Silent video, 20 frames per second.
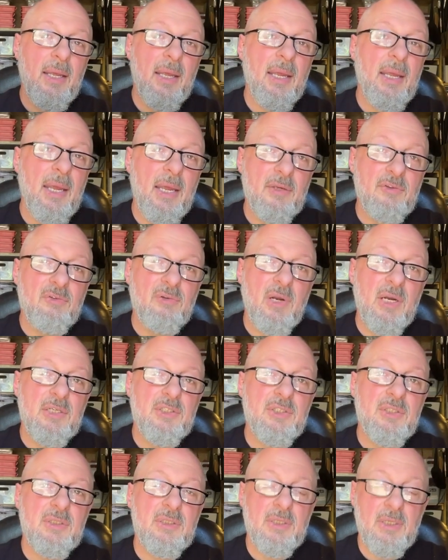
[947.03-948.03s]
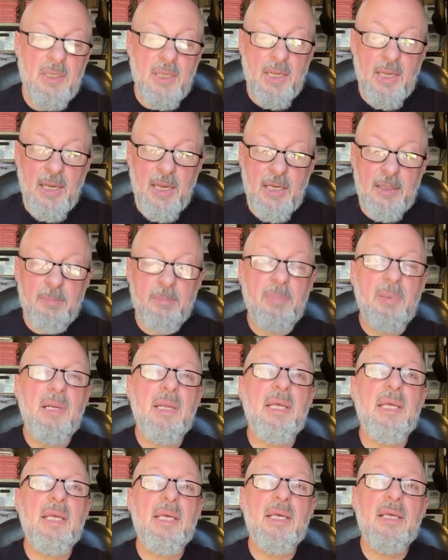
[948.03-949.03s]
extraction, and
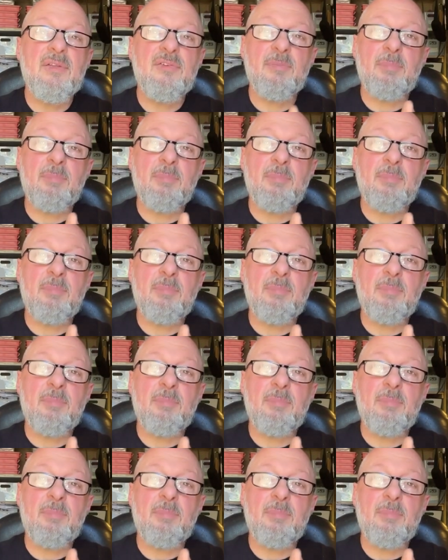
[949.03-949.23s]
please